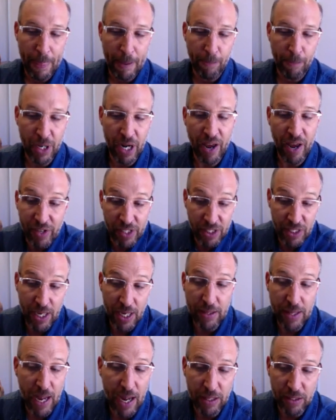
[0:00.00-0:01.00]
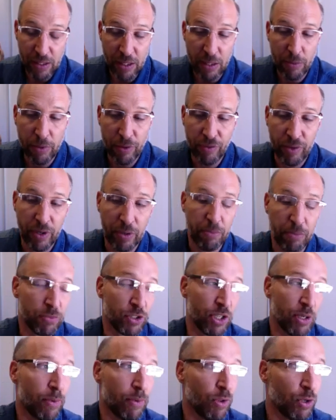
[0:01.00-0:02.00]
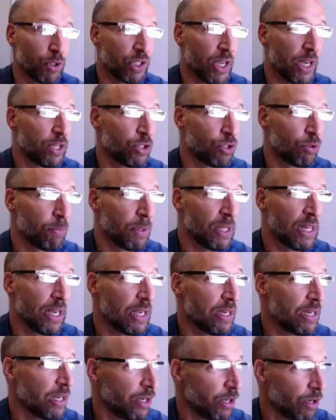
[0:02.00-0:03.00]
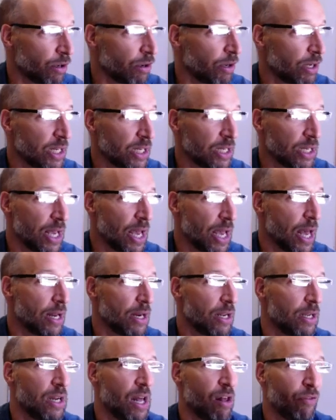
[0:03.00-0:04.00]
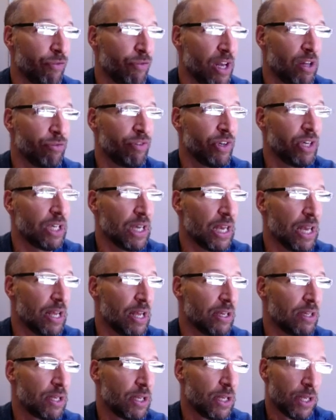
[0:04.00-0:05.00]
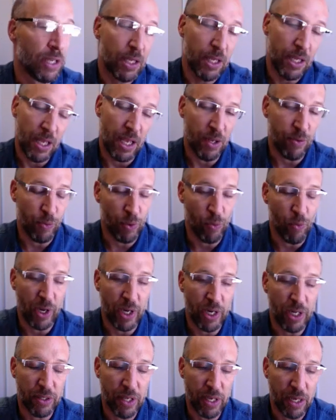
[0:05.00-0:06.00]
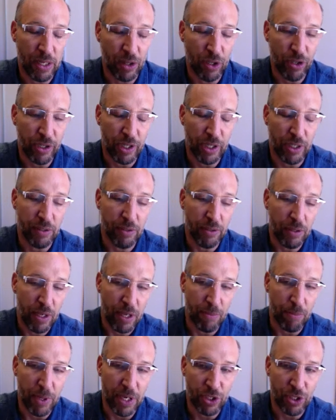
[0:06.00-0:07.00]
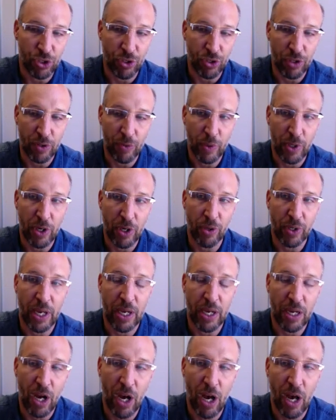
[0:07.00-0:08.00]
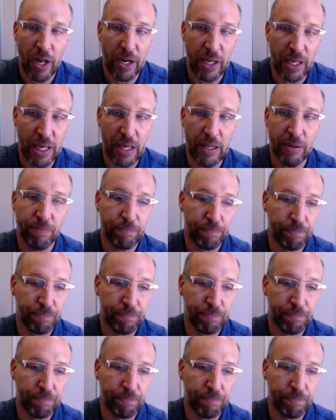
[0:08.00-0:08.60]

But having said that, some of those eggs will be laid here in Indiana and alfalfa again, and we'll want to take a look and make sure that we don't get caught again.